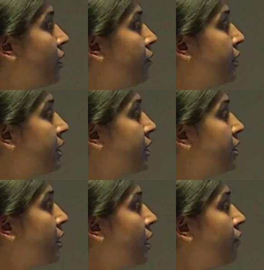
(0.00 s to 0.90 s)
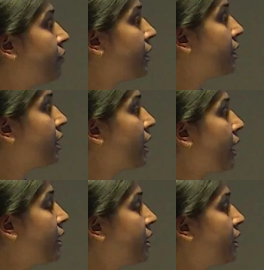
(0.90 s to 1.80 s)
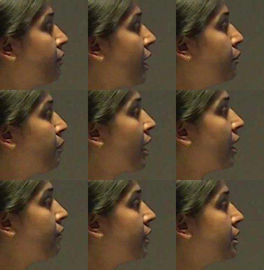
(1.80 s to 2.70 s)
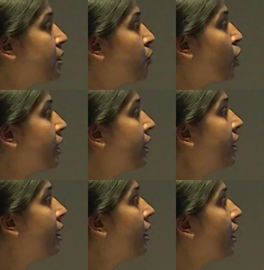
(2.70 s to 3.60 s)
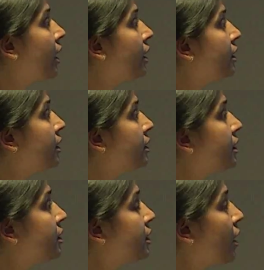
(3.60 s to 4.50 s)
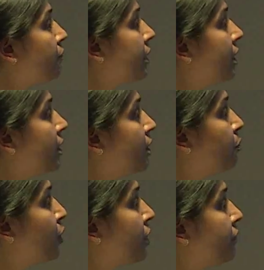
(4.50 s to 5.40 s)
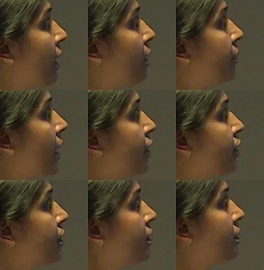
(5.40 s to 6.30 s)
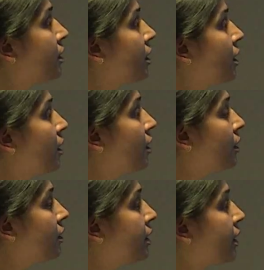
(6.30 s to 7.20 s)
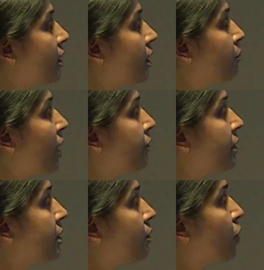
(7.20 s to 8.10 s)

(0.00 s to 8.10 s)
which is further identified by Western blotting, and this is affinity purified fractions detected by Western